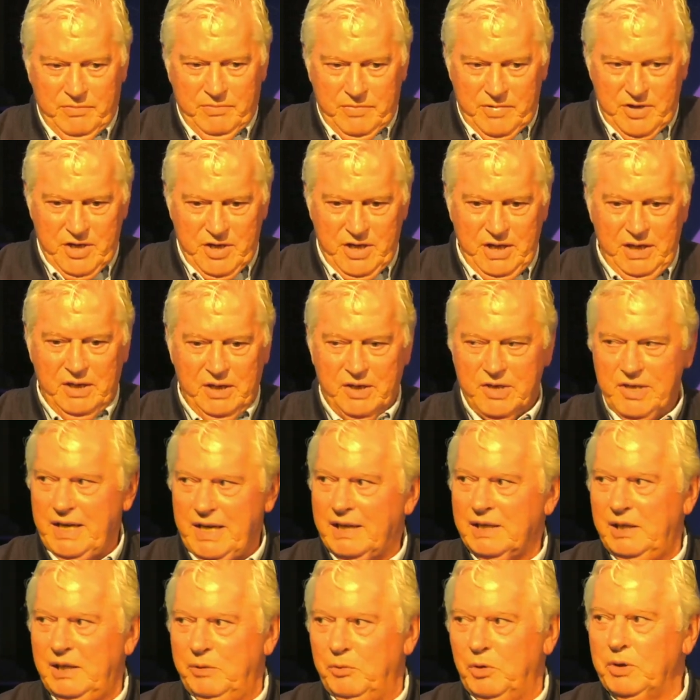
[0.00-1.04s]
see
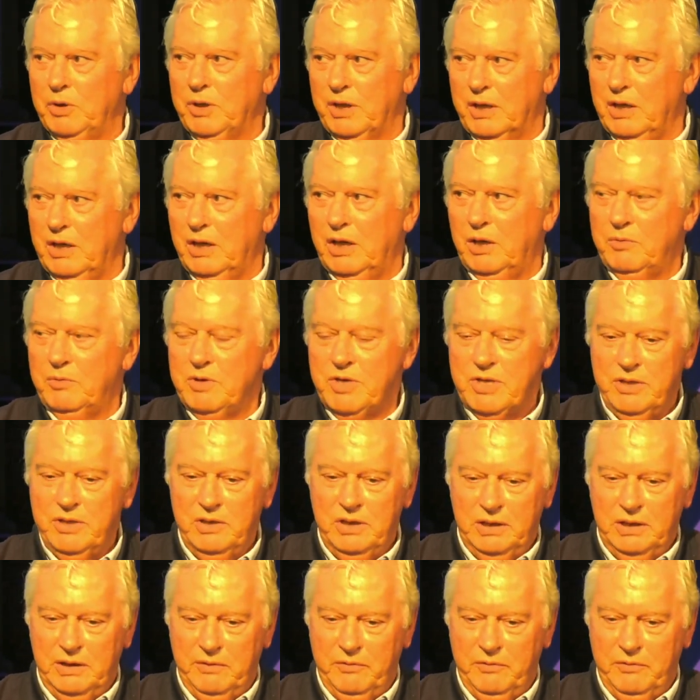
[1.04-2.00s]
exactly what the car was doing.